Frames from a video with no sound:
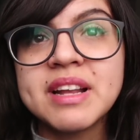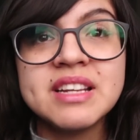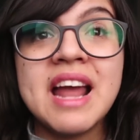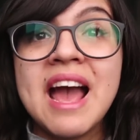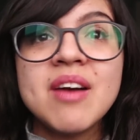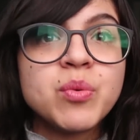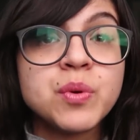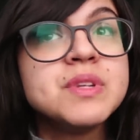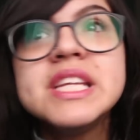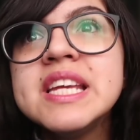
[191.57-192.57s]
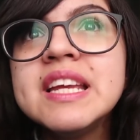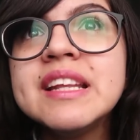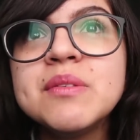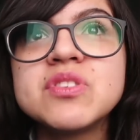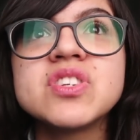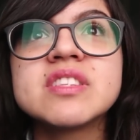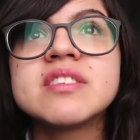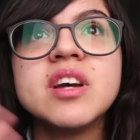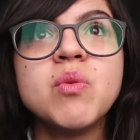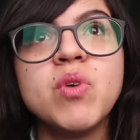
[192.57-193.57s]
I didn't have a routine. It was
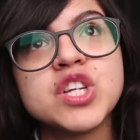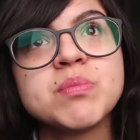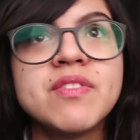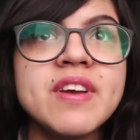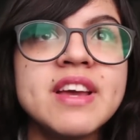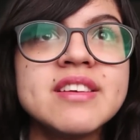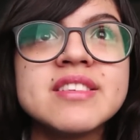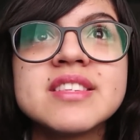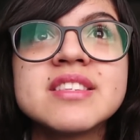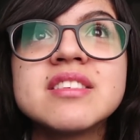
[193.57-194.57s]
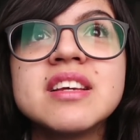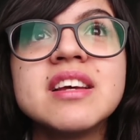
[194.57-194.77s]
just wash my face,